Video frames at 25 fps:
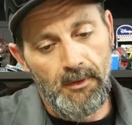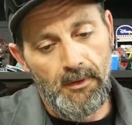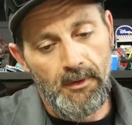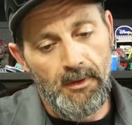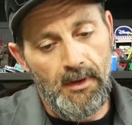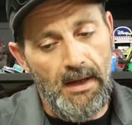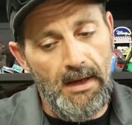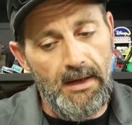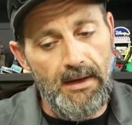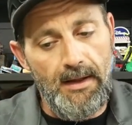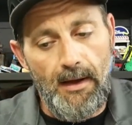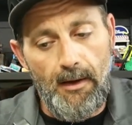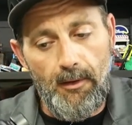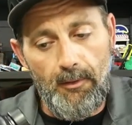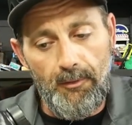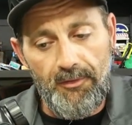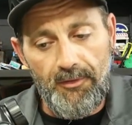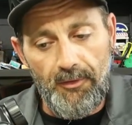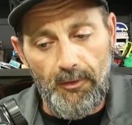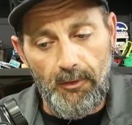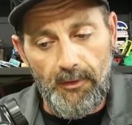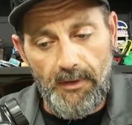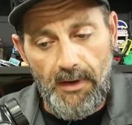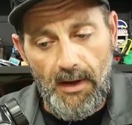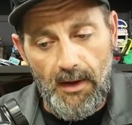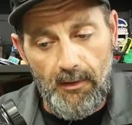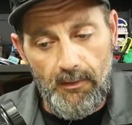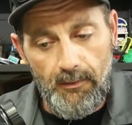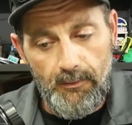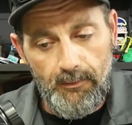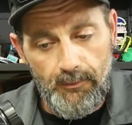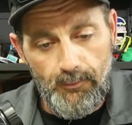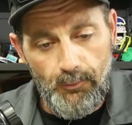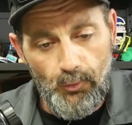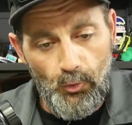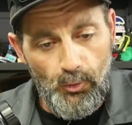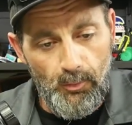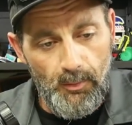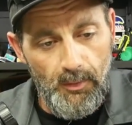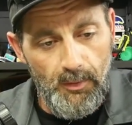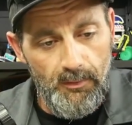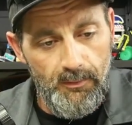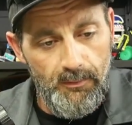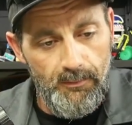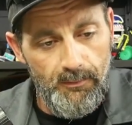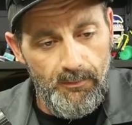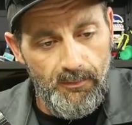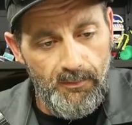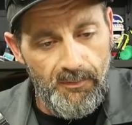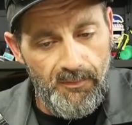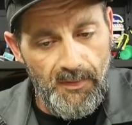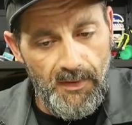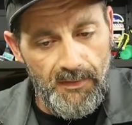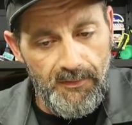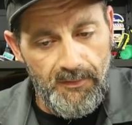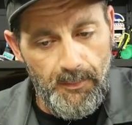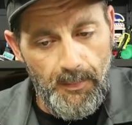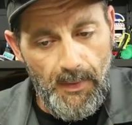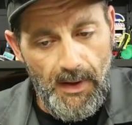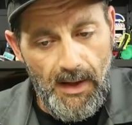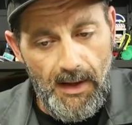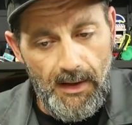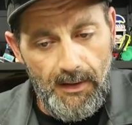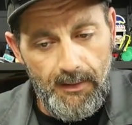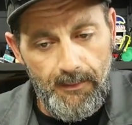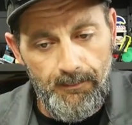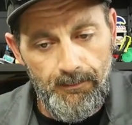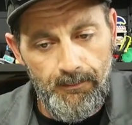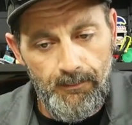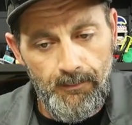anyhow, so yeah, normal front to back.